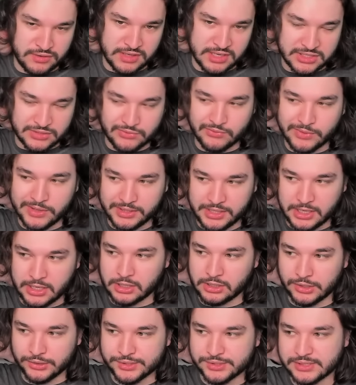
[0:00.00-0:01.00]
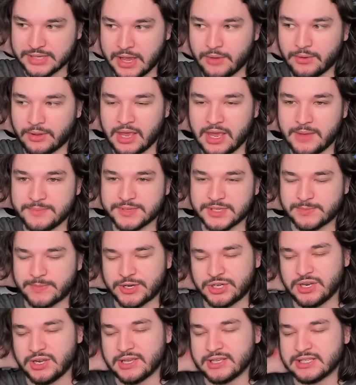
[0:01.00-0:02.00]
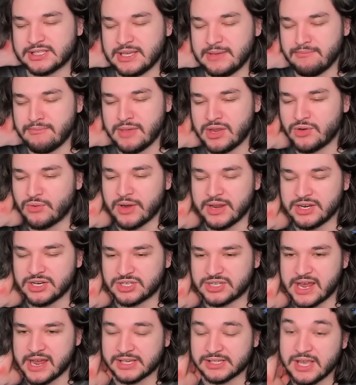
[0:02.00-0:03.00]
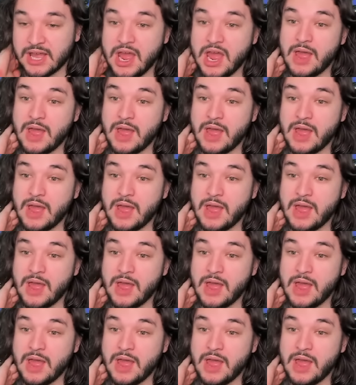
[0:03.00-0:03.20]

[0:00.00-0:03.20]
This really closes out games, especially against the mid-range decks,